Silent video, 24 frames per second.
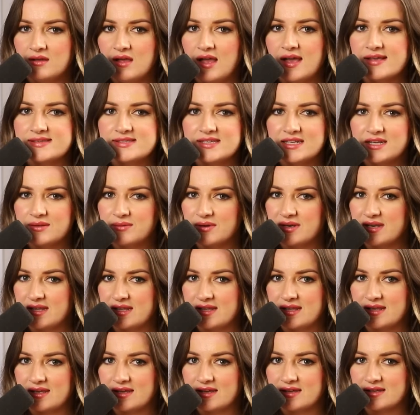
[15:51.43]
Has anyone
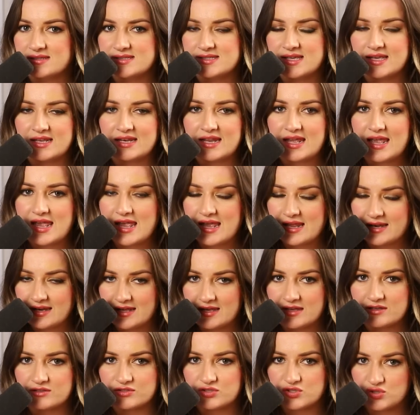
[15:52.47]
here seen
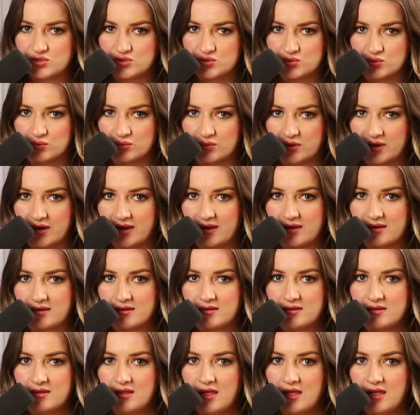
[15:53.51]
any story